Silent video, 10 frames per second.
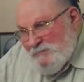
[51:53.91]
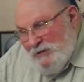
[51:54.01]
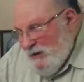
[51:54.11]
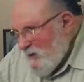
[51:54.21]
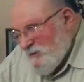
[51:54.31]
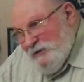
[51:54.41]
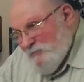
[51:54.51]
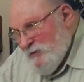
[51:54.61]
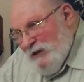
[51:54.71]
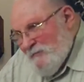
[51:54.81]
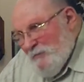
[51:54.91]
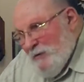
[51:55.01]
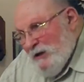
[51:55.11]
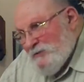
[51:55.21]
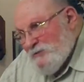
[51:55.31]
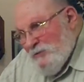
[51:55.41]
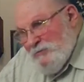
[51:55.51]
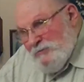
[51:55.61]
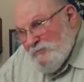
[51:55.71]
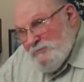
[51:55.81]
but it doesn't thrill everybody's
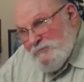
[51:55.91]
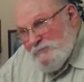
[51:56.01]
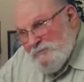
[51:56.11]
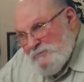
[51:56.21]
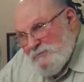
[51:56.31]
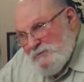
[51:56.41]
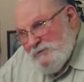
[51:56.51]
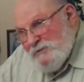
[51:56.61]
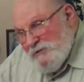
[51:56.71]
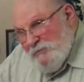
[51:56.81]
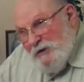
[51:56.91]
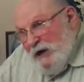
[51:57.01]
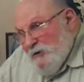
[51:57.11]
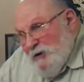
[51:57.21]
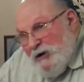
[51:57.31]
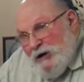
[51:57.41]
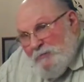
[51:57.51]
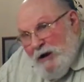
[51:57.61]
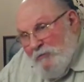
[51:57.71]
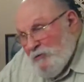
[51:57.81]
soul. That's right. To read or hear
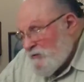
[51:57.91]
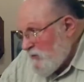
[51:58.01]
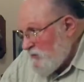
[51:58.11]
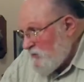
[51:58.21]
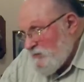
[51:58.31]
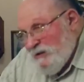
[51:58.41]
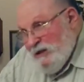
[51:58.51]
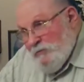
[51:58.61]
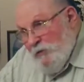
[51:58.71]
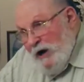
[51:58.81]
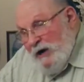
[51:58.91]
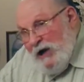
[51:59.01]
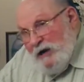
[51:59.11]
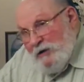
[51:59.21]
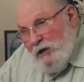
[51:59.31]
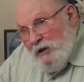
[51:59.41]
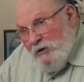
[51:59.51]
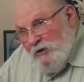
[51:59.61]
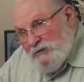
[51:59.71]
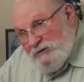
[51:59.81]
about what Jesus did. Why not?
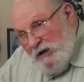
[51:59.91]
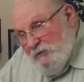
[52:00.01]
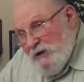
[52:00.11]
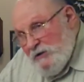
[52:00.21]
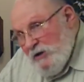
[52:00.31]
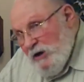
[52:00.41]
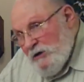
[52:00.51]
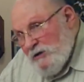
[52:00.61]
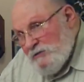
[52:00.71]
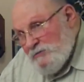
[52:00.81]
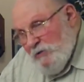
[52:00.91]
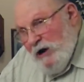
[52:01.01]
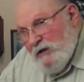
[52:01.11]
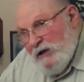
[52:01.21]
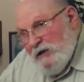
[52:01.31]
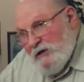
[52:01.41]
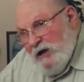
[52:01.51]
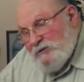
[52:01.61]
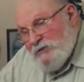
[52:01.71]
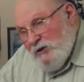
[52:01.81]
Because they're in darkness. Why are they in
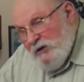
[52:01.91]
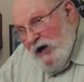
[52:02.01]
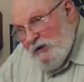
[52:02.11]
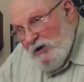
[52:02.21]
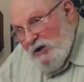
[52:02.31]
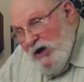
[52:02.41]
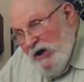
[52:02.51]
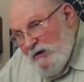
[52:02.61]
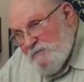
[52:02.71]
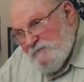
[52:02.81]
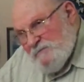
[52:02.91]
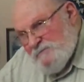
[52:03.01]
darkness? They're not alive.